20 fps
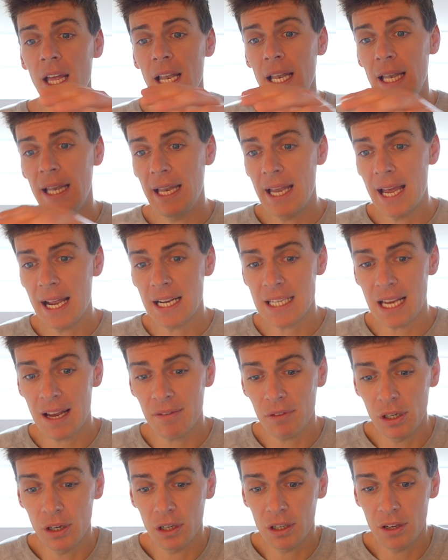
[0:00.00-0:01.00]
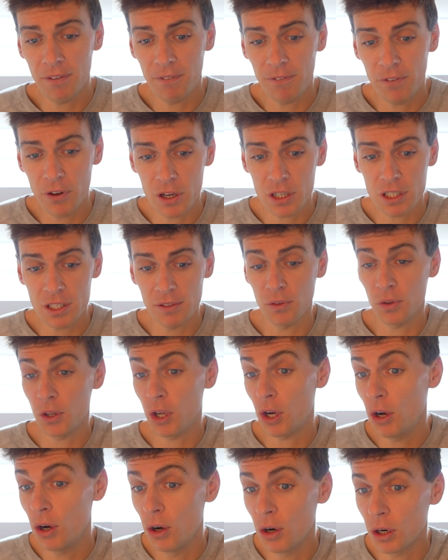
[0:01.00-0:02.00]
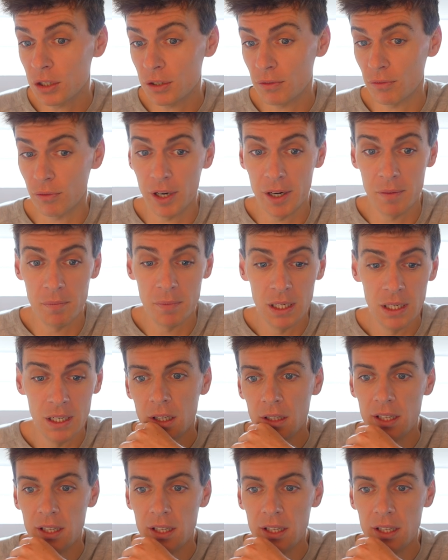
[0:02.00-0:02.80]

Let's have a look at, first of all, the hooked rim.